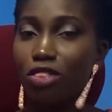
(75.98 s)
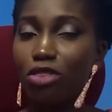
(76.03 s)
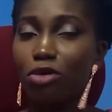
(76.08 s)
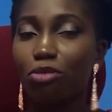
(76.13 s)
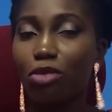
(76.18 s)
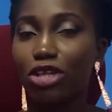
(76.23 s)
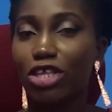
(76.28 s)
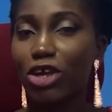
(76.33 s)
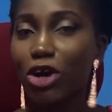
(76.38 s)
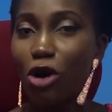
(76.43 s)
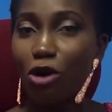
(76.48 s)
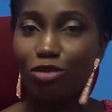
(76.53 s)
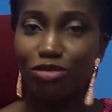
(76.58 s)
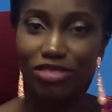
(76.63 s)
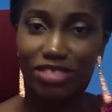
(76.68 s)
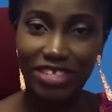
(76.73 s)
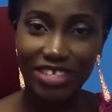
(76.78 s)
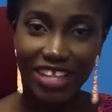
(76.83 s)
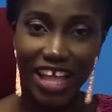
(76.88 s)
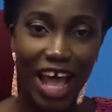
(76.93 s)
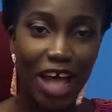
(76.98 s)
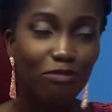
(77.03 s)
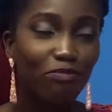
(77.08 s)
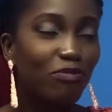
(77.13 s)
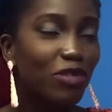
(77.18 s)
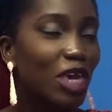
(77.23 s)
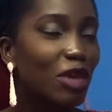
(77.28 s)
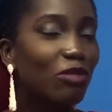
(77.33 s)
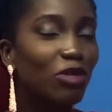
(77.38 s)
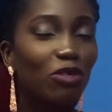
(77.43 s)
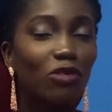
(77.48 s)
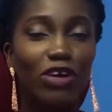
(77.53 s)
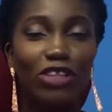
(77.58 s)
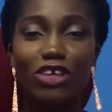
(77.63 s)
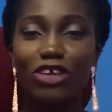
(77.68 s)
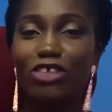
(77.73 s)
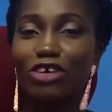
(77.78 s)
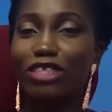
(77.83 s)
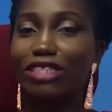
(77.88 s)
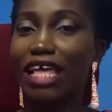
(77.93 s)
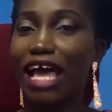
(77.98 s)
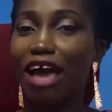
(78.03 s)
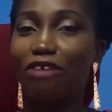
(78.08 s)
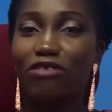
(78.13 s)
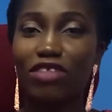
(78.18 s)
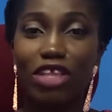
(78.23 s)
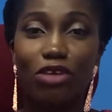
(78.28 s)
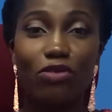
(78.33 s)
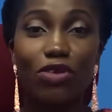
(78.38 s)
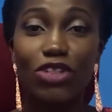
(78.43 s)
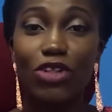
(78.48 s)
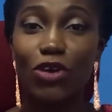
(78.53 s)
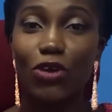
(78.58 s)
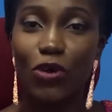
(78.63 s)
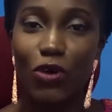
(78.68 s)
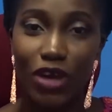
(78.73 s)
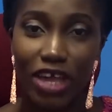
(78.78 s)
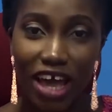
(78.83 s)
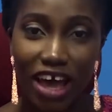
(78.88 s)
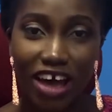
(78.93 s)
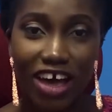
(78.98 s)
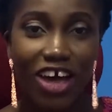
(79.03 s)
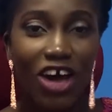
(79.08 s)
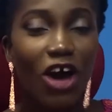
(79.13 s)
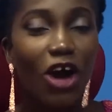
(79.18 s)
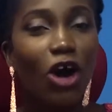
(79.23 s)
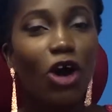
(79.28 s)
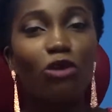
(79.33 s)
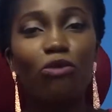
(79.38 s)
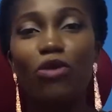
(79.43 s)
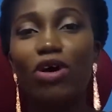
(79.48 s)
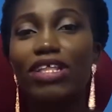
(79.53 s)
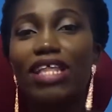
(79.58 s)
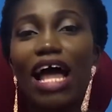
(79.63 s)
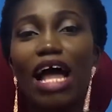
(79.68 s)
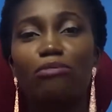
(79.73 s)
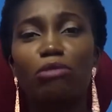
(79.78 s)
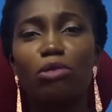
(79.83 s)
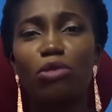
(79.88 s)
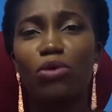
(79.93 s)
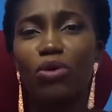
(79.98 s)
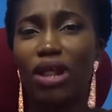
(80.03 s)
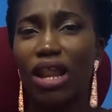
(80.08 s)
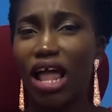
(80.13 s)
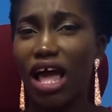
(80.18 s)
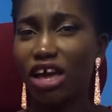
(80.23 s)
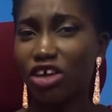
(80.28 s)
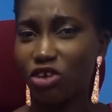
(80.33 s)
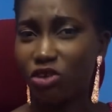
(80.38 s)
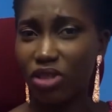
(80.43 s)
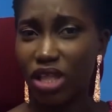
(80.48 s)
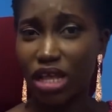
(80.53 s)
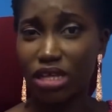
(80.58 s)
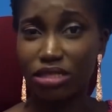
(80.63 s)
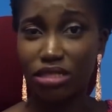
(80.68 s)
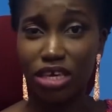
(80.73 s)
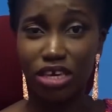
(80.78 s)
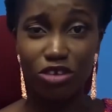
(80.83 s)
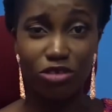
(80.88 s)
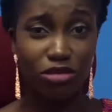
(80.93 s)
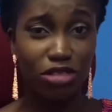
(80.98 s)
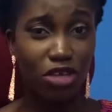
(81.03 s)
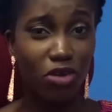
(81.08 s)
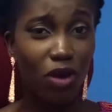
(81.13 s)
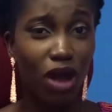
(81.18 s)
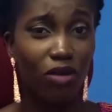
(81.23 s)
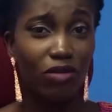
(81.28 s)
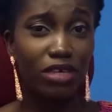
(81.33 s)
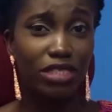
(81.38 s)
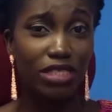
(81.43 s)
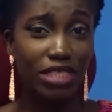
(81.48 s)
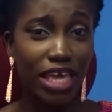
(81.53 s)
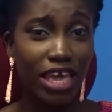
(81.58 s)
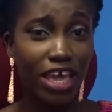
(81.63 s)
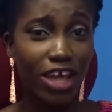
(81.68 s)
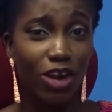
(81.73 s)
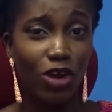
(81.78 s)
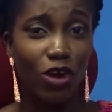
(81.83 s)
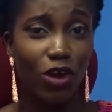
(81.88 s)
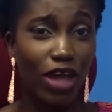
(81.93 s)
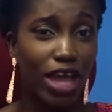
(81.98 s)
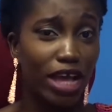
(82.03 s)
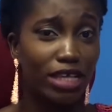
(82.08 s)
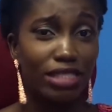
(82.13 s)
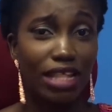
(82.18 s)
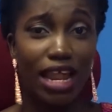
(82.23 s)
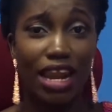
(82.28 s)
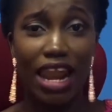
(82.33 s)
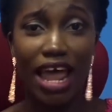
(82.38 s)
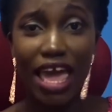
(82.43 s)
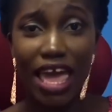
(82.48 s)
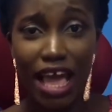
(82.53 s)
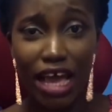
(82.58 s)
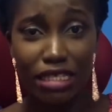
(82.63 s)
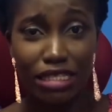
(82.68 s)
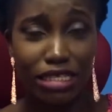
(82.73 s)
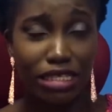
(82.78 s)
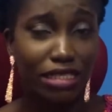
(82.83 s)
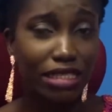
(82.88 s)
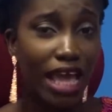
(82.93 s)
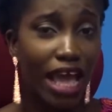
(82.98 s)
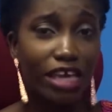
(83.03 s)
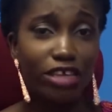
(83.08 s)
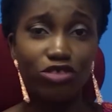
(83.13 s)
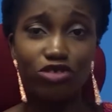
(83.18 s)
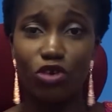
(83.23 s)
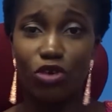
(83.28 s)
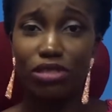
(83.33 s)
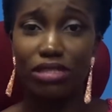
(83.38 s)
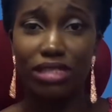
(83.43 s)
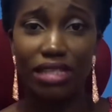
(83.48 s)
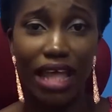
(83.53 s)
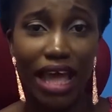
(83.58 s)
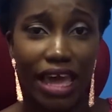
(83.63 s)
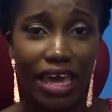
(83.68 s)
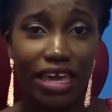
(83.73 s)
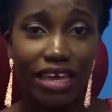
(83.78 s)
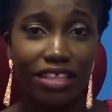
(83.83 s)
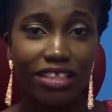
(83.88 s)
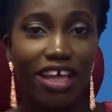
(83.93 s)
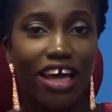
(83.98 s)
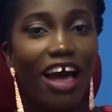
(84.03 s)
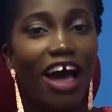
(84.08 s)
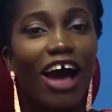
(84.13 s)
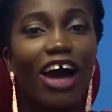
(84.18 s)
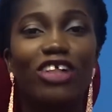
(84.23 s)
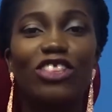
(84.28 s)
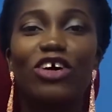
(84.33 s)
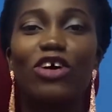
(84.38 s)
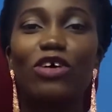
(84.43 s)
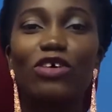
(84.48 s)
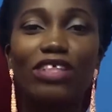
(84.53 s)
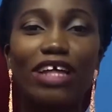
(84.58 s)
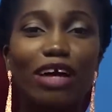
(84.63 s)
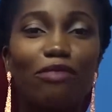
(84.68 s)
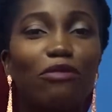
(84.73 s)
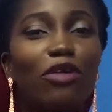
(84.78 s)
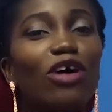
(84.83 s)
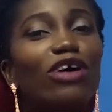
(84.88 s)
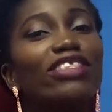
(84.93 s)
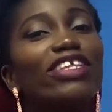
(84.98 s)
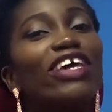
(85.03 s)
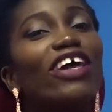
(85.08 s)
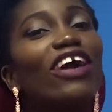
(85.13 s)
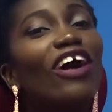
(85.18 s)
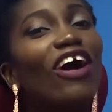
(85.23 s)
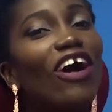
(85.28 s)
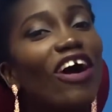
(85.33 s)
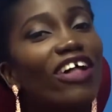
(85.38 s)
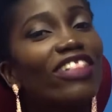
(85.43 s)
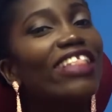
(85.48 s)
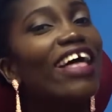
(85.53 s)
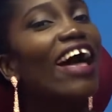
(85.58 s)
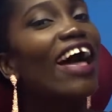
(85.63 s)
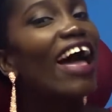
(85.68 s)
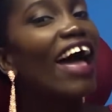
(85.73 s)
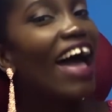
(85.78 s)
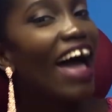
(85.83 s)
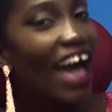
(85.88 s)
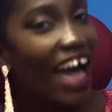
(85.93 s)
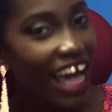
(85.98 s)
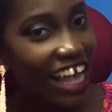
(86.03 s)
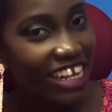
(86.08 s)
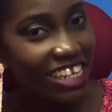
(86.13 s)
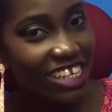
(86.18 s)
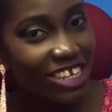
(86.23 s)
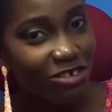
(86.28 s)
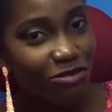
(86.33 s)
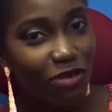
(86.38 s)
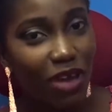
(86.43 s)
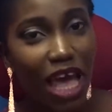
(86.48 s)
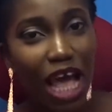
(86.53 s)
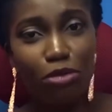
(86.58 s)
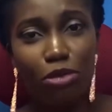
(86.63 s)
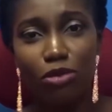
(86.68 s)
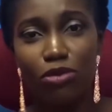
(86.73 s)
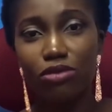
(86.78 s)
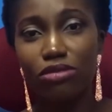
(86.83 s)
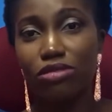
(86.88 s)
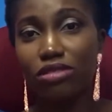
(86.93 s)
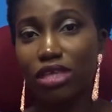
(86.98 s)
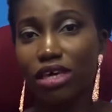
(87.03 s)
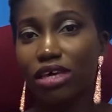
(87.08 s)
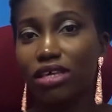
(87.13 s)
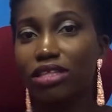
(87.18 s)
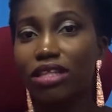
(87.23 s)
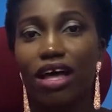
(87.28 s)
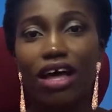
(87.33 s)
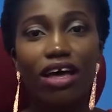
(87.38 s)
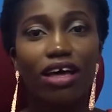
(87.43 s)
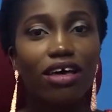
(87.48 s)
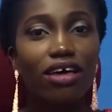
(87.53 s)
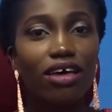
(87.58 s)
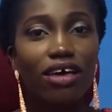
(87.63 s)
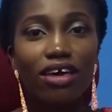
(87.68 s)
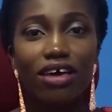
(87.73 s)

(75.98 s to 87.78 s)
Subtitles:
the money comes in. And people were not just having it with a lawyer. On one hand, people were arguing and saying, you see why we say lawyers are liars, this guy is just lying and all that. But on the other hand, we had people saying that